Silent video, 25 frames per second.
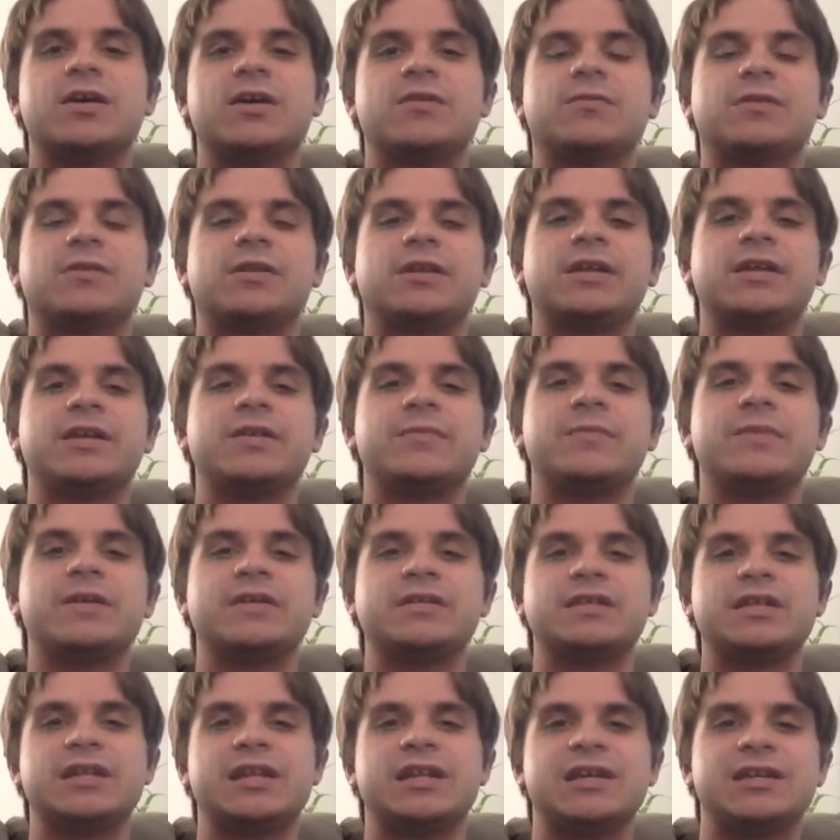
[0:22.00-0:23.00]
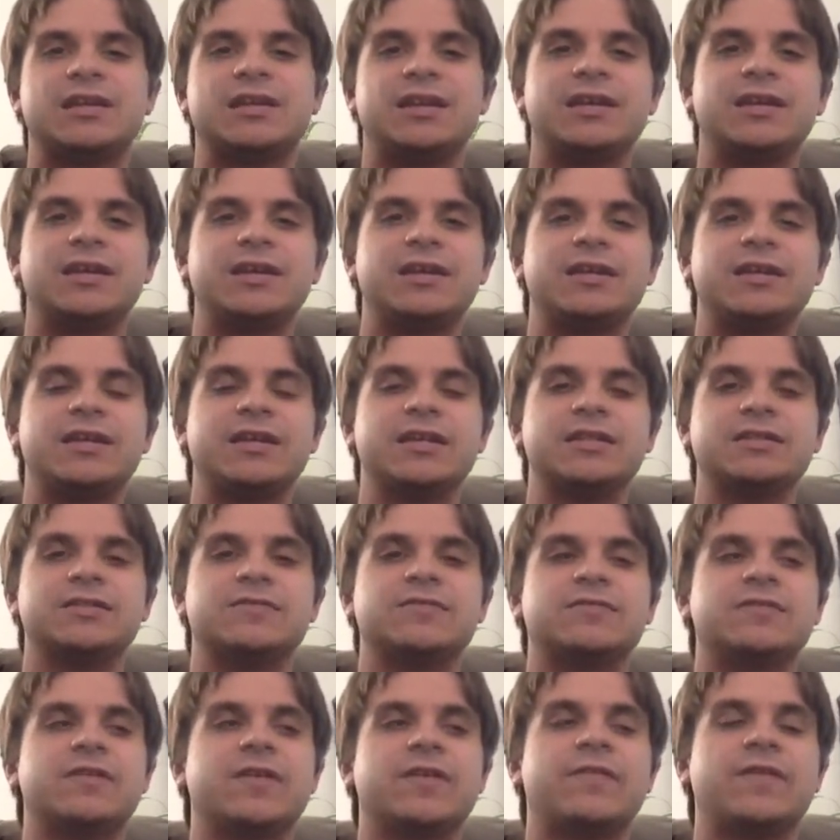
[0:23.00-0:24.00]
really busy lately,
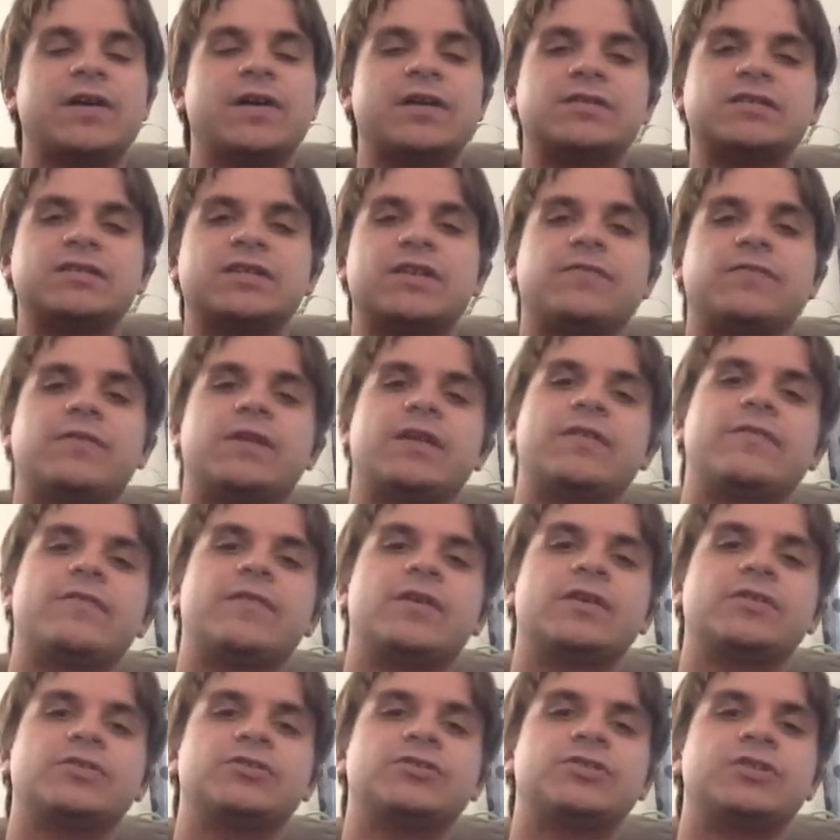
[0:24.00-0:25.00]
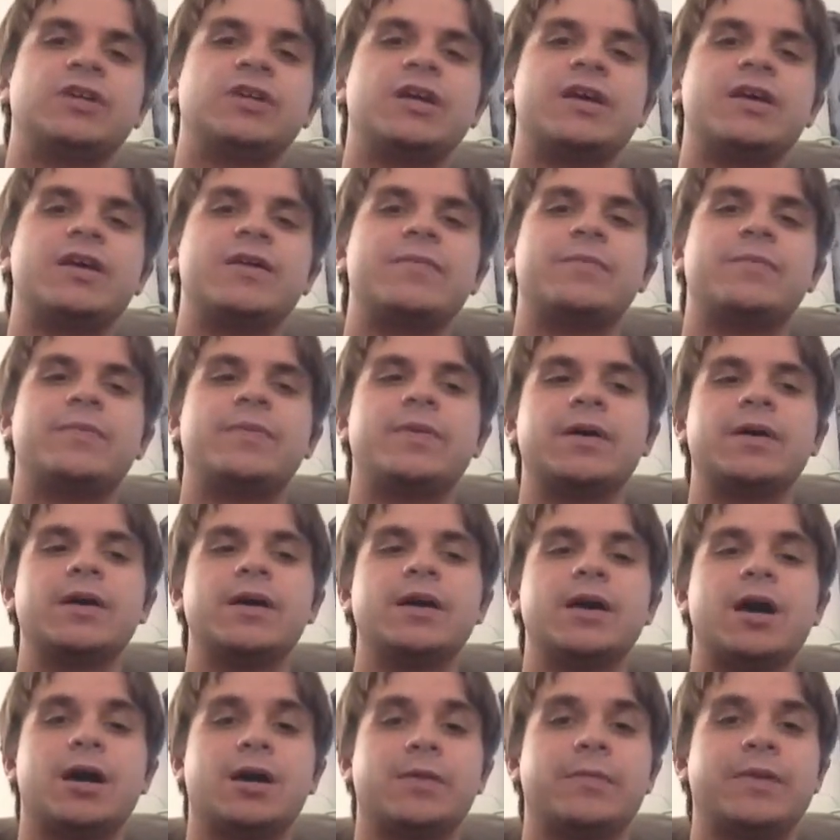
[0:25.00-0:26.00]
getting the final stuff ready for our trip,
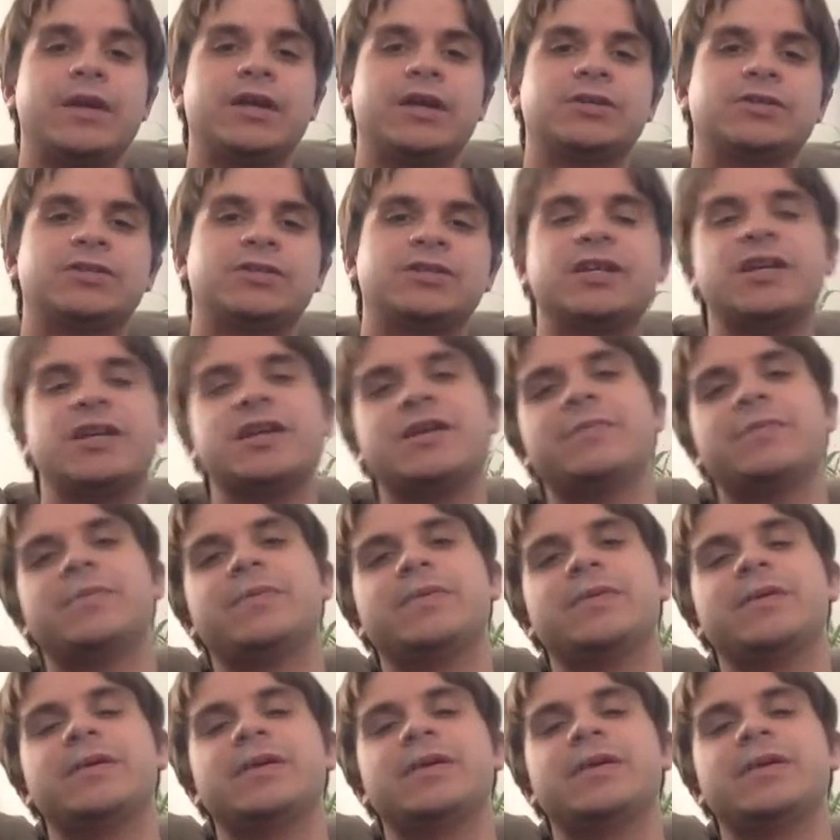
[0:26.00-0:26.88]
our big trip.